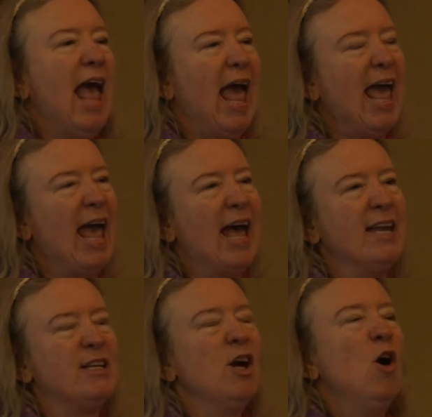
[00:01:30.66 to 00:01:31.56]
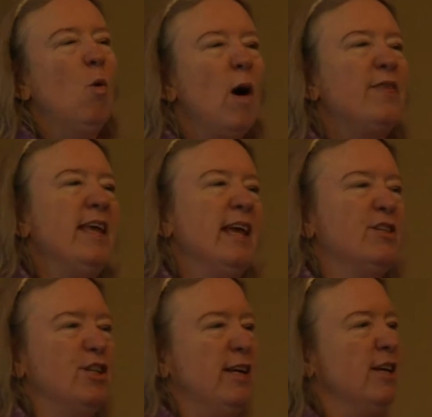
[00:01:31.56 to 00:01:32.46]
and what the
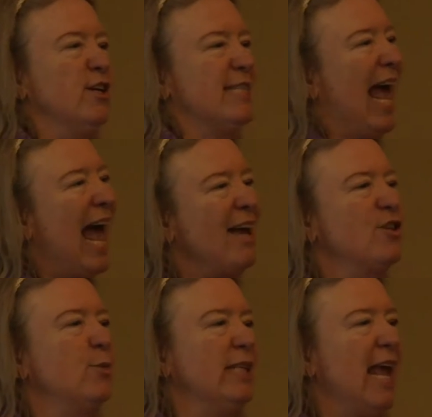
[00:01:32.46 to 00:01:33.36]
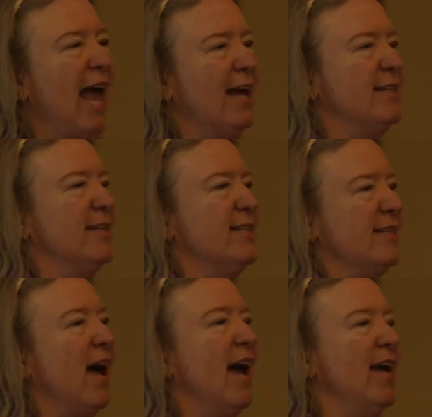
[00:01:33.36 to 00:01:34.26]
engineers actually had to
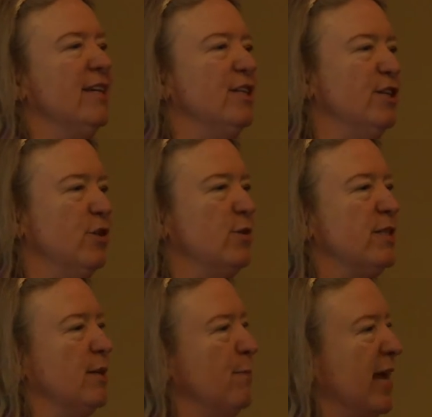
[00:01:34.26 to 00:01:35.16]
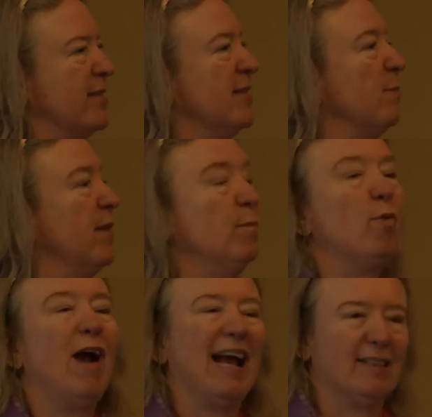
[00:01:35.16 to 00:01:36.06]
design to do to make something
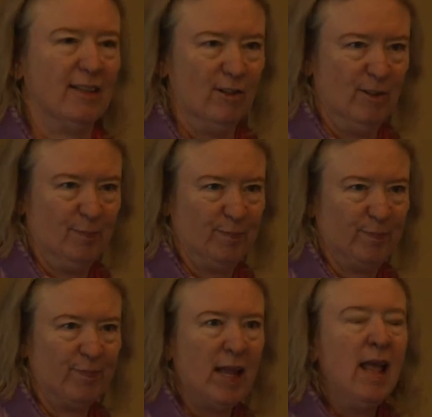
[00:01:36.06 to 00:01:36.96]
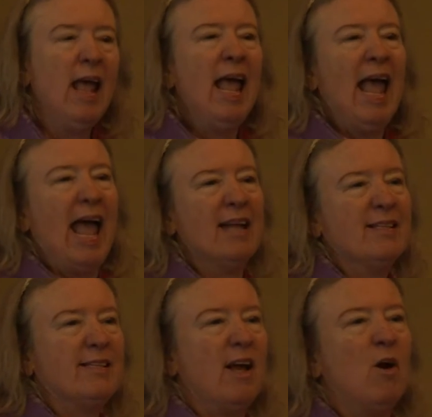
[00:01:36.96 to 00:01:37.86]
practical. And
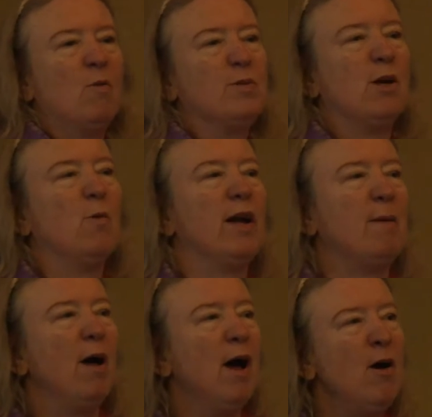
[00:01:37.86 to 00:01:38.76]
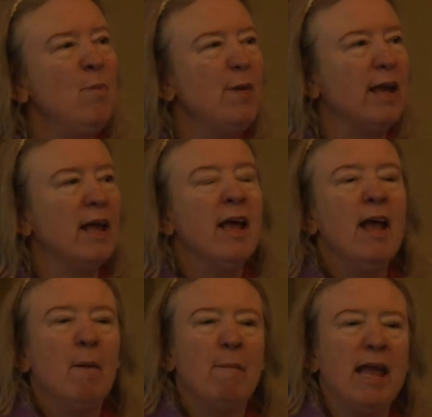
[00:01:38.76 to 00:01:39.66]
so, so what I'm hoping
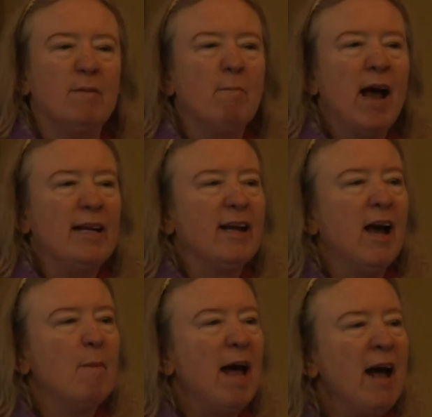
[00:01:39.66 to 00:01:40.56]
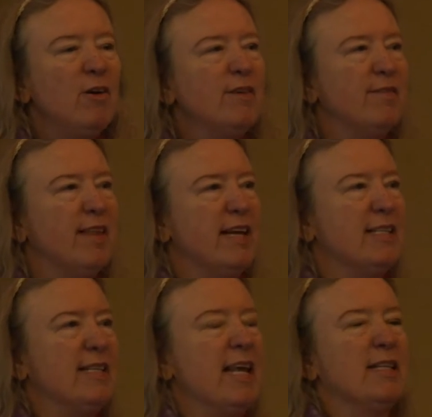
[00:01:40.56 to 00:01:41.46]
may, might come out of
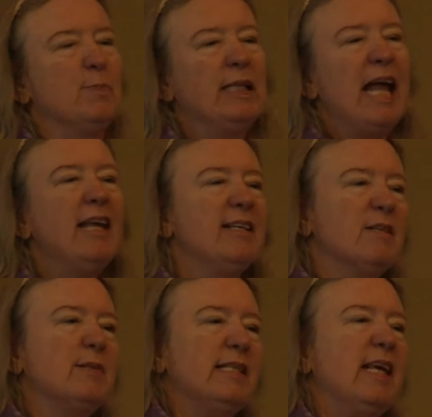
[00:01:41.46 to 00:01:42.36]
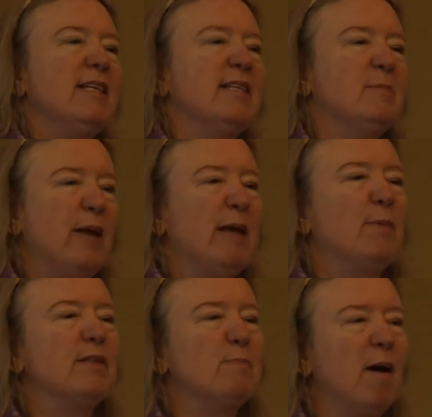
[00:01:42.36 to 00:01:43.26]
this is planting some seeds in
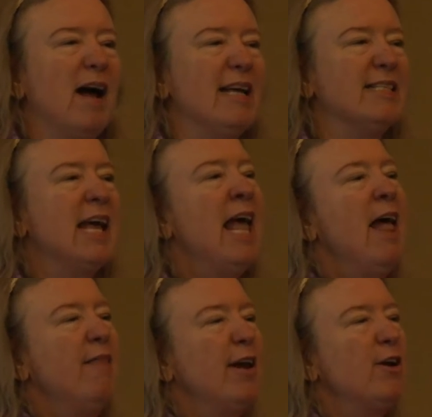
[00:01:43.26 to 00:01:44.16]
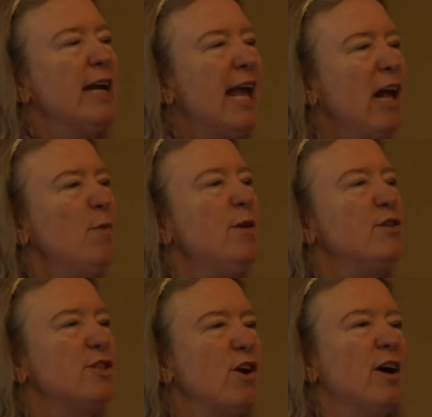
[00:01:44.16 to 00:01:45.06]
people's minds that are going to help you
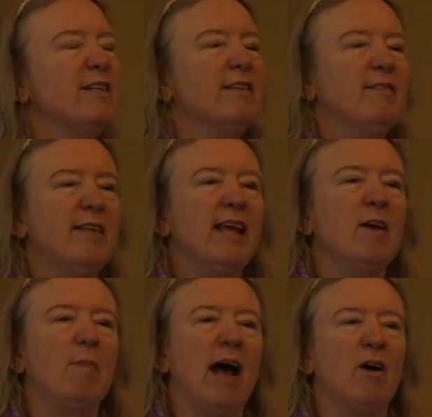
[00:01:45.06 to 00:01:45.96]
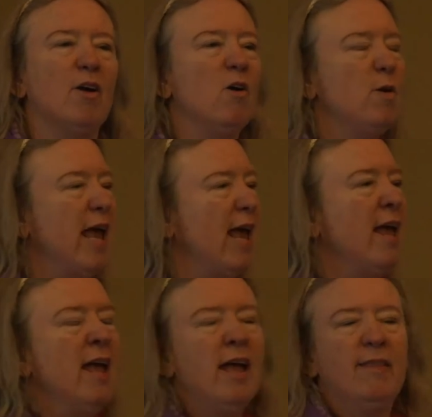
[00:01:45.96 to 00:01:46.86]
start to think about okay,
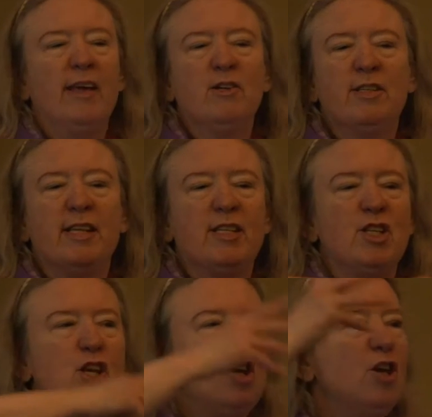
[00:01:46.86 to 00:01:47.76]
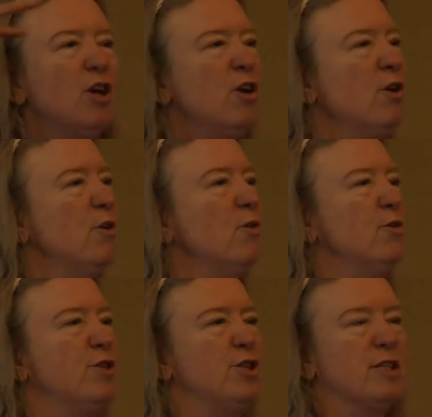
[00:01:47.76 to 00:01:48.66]
there's this
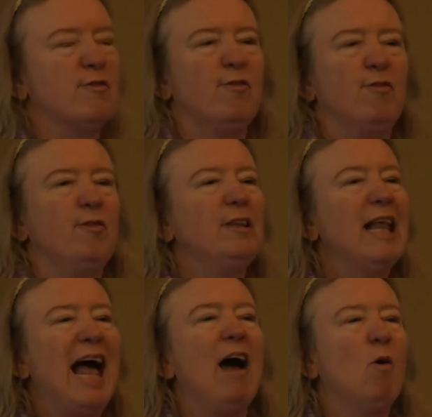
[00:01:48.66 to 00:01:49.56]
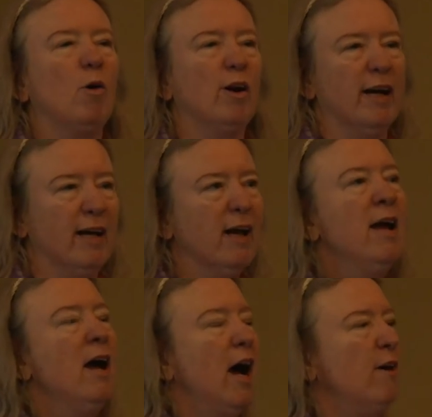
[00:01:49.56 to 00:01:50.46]
huge just flowering
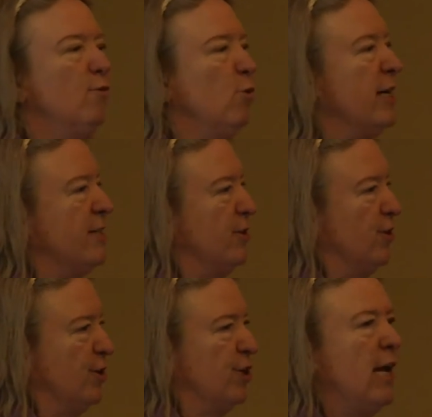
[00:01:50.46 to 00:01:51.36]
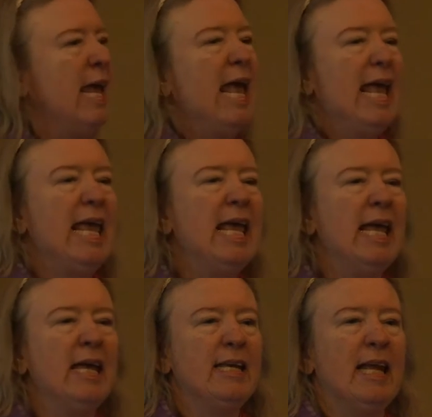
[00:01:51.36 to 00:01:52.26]
of research
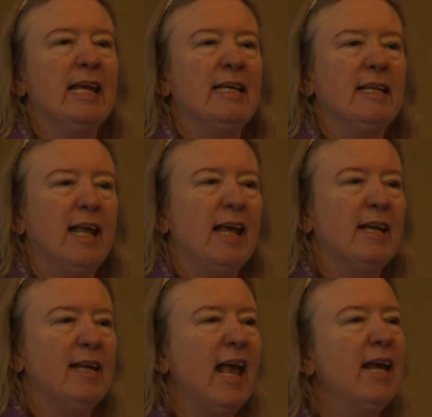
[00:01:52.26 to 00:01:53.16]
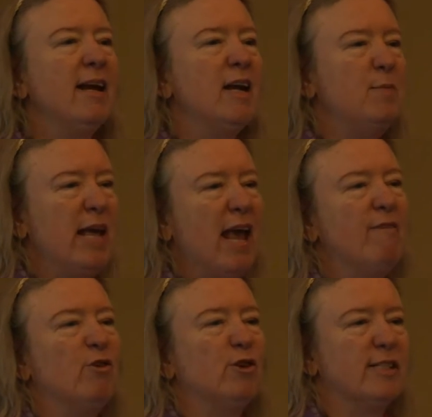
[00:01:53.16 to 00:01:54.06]
in, in, in canine
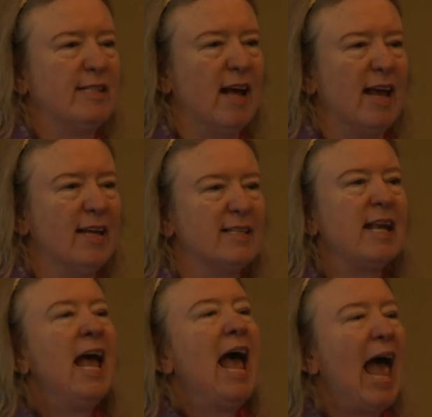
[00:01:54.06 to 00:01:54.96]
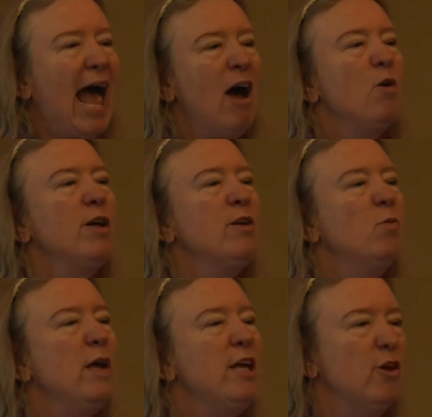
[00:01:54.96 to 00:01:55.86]
behavioral science. How can
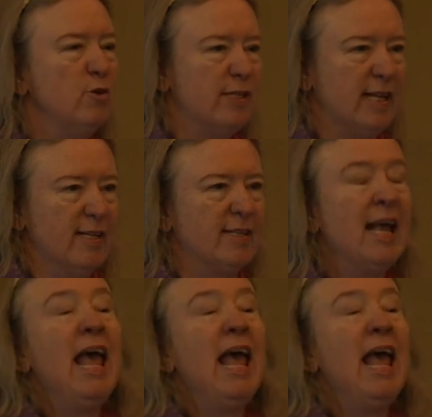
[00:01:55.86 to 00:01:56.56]
we use this?